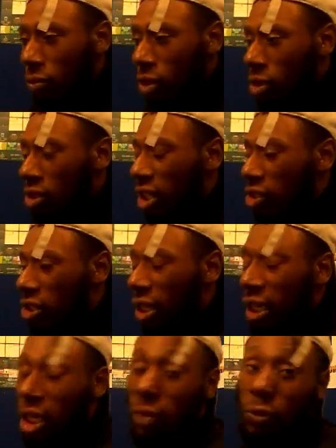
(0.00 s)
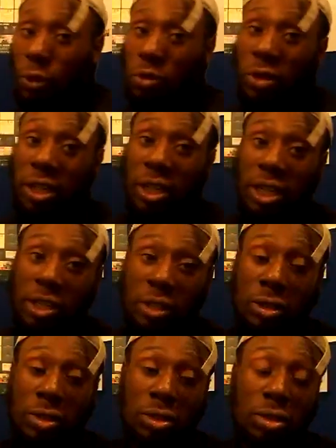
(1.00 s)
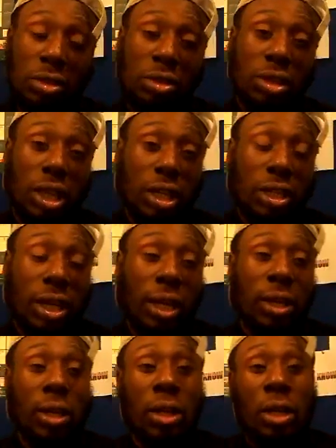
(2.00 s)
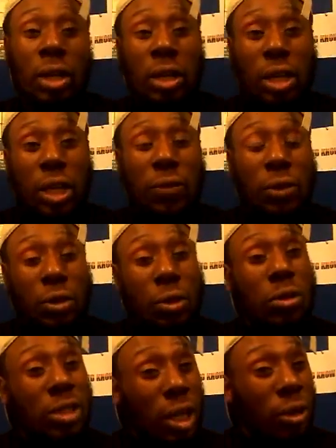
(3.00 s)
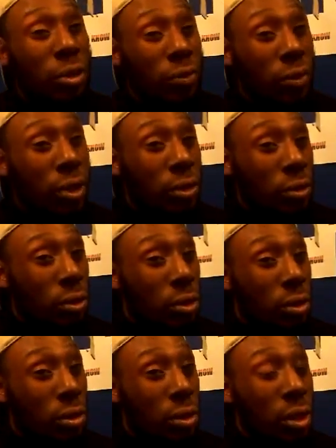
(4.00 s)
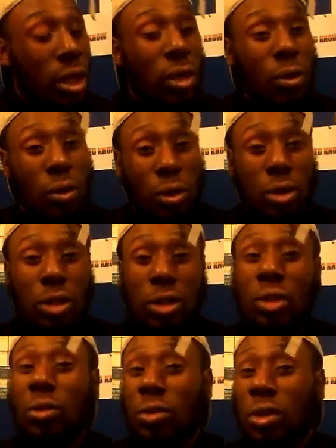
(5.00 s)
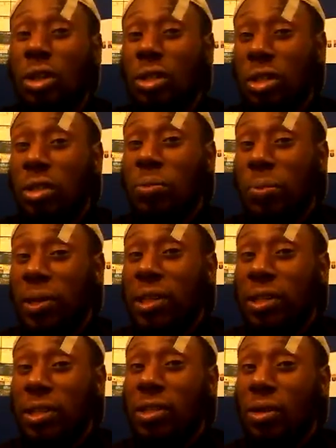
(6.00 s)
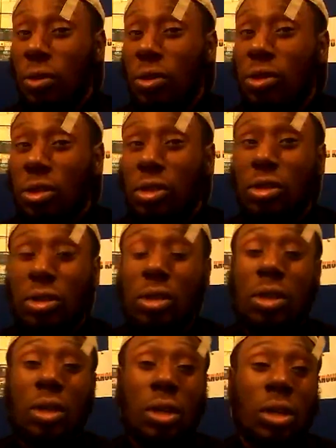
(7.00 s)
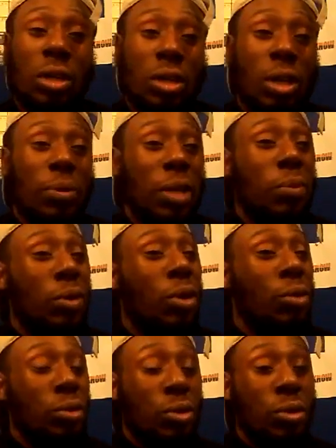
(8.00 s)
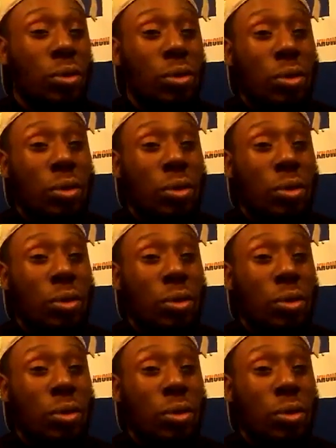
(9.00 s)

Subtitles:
Section 8 of those regulations state that if they do sell your vehicle at auction, you got these police auctions that people go to,